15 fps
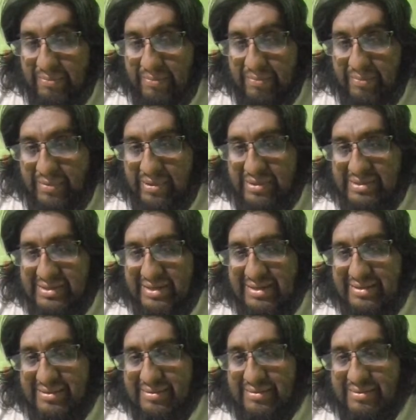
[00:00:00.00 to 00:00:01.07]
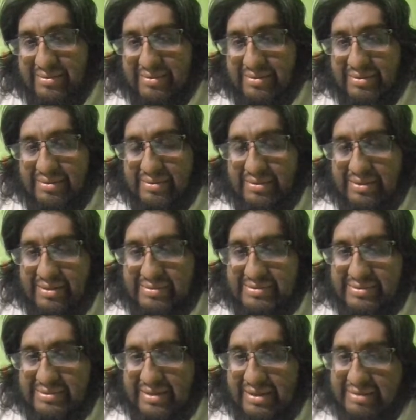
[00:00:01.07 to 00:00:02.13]
But yeah,
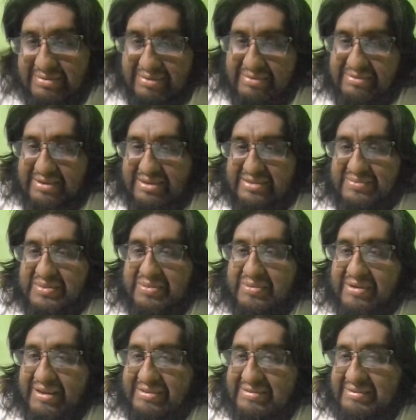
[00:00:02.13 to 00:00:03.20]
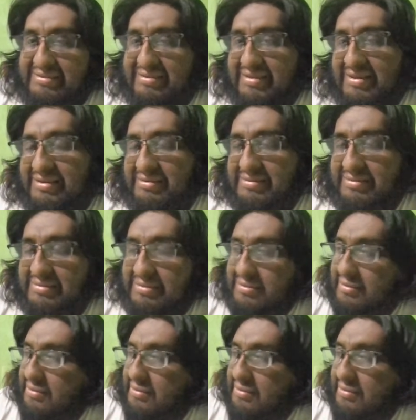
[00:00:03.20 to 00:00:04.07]
let's exercise memorizing things.